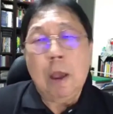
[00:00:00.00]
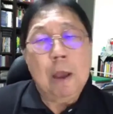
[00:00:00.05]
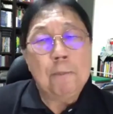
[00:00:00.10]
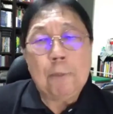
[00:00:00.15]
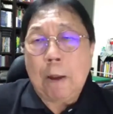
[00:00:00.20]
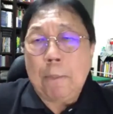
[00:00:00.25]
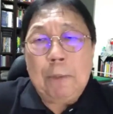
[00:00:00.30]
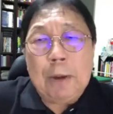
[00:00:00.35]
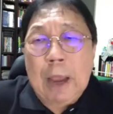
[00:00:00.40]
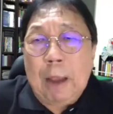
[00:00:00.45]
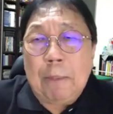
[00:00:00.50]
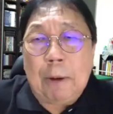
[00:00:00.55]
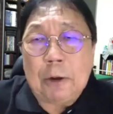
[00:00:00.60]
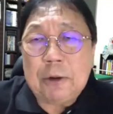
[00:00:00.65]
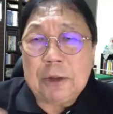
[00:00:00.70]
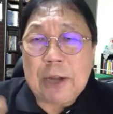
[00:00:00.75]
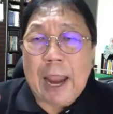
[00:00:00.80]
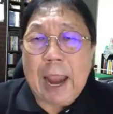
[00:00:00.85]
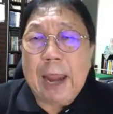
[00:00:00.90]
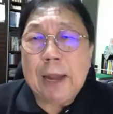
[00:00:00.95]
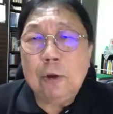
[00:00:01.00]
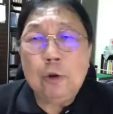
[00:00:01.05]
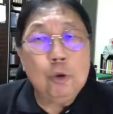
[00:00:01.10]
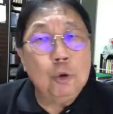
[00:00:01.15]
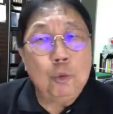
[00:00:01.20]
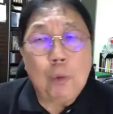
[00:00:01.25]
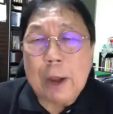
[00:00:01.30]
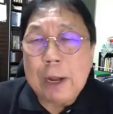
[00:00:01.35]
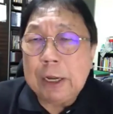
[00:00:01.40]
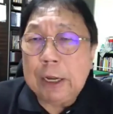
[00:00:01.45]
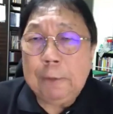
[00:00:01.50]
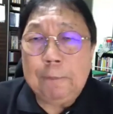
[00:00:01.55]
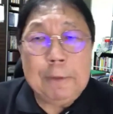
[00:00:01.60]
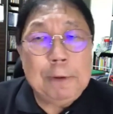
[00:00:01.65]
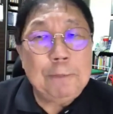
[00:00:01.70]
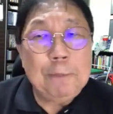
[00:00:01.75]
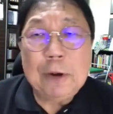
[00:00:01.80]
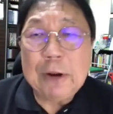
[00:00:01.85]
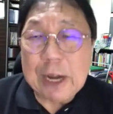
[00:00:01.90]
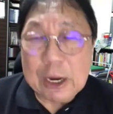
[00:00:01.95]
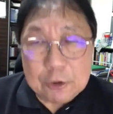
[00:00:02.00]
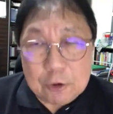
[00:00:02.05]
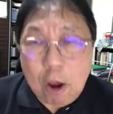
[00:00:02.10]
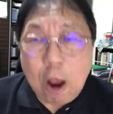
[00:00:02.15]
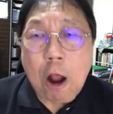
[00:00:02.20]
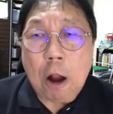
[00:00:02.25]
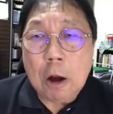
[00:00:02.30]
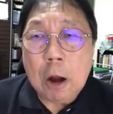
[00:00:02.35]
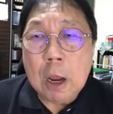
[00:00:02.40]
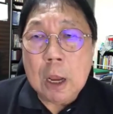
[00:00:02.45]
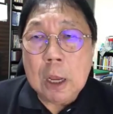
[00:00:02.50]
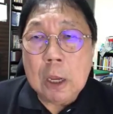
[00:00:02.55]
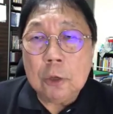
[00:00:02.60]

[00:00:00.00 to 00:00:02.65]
Probably about 10 to 20 people, that's all.